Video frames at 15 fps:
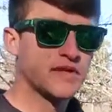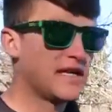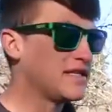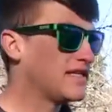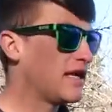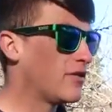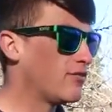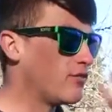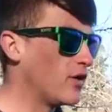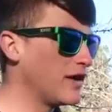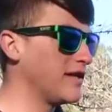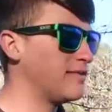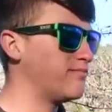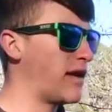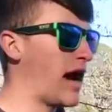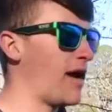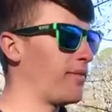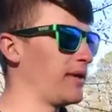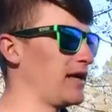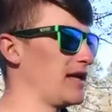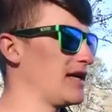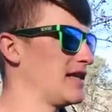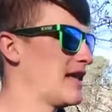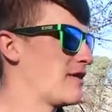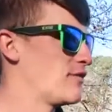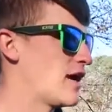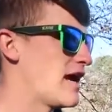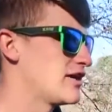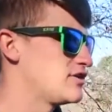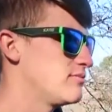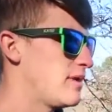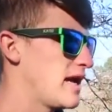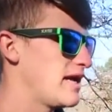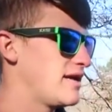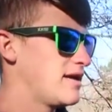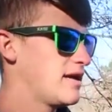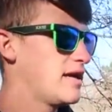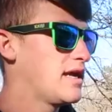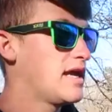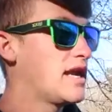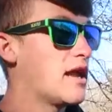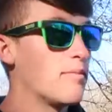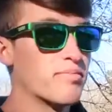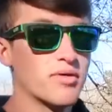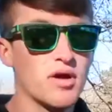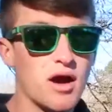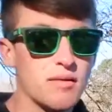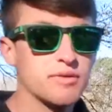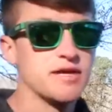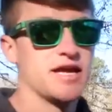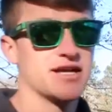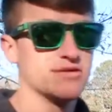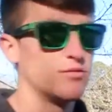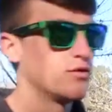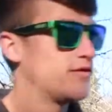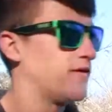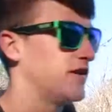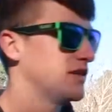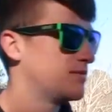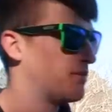instead of really popping it and getting that reaction bite, and I'll probably catch more fish.